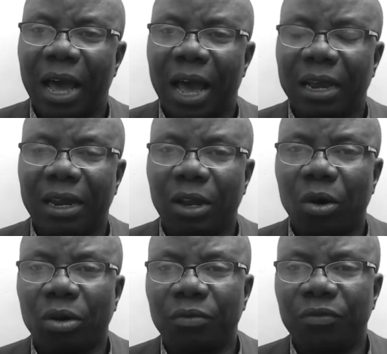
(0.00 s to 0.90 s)
and the
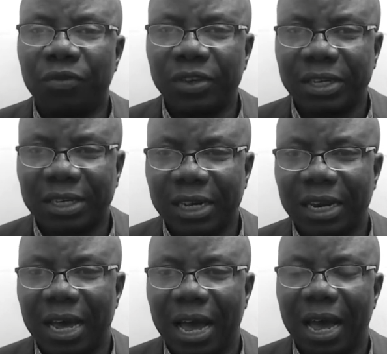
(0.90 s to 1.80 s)
Lord
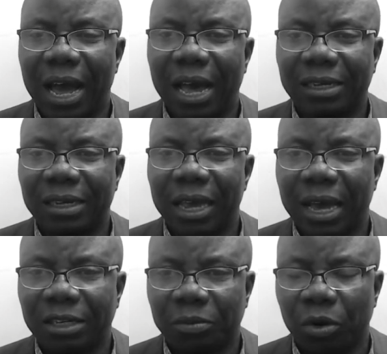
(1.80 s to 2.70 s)
visited her as he
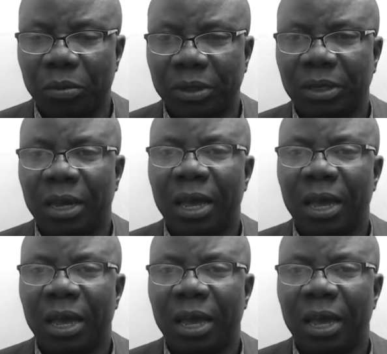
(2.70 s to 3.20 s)
has promised.